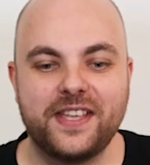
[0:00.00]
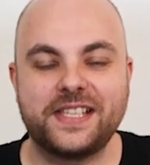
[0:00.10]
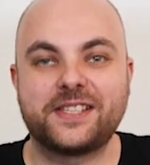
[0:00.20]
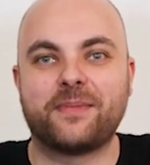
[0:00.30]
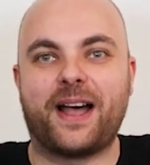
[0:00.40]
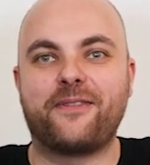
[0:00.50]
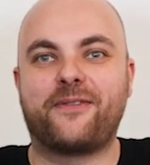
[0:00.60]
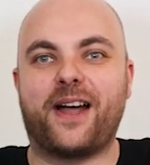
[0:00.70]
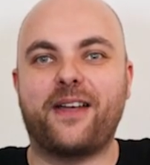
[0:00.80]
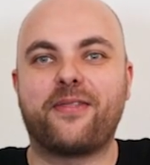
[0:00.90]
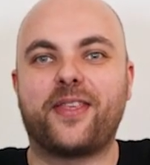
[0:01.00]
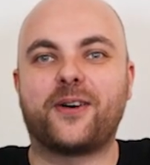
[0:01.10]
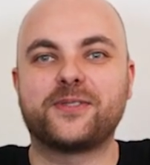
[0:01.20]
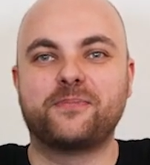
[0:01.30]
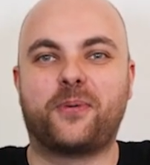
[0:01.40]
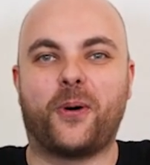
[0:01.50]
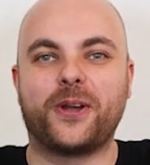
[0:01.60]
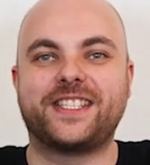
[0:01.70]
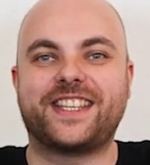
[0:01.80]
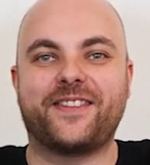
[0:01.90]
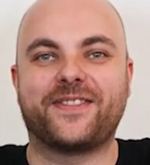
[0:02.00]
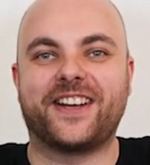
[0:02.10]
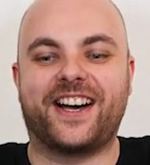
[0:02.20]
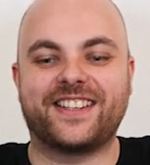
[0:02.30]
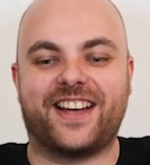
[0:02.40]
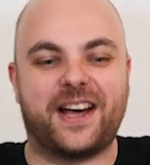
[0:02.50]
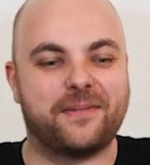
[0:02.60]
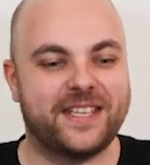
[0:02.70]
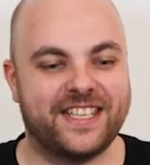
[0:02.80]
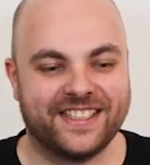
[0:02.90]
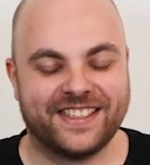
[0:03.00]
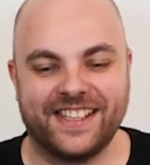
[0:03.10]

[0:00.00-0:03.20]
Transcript: This is my 5,000 point Death Guard army.